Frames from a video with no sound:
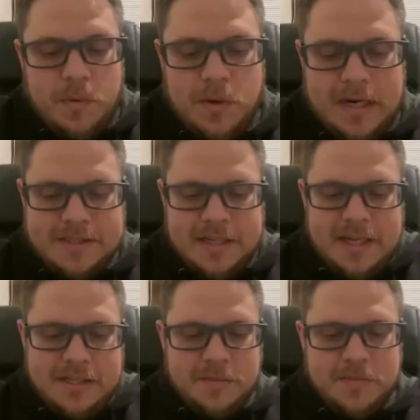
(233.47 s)
I guess I kind of
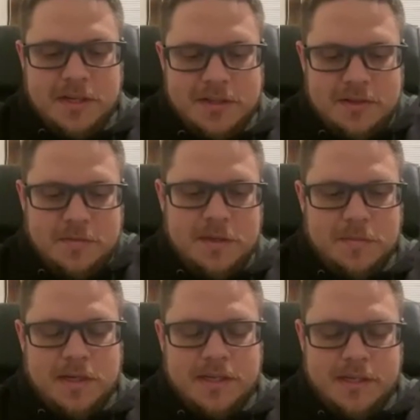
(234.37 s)
jumped the gun there a little bit,
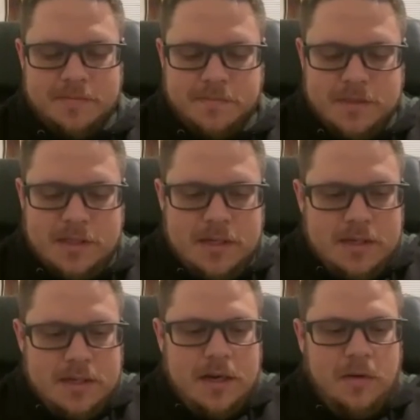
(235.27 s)
but
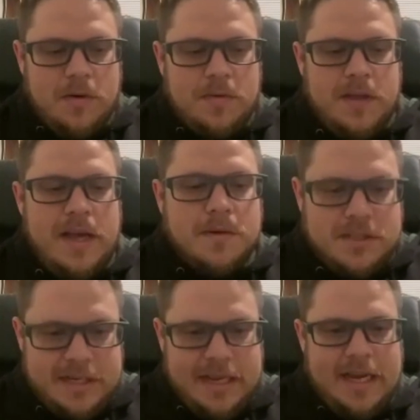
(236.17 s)
over at Flowers,
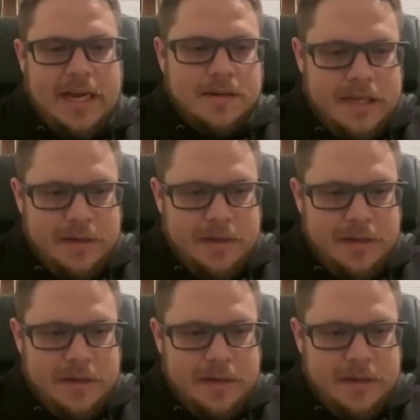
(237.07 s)
that guy, he would
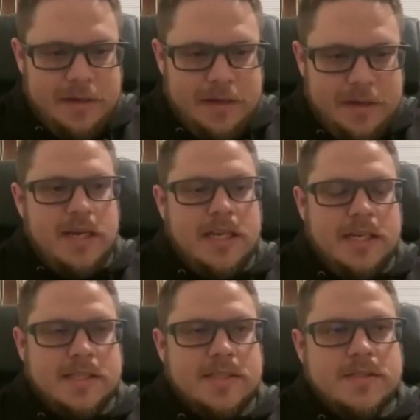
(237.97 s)
explain
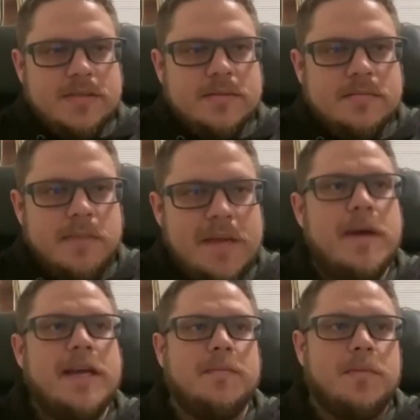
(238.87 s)
his bait
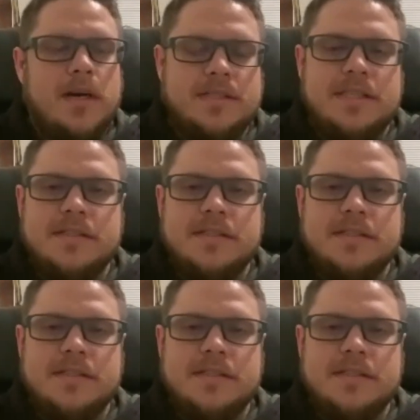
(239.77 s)
making process to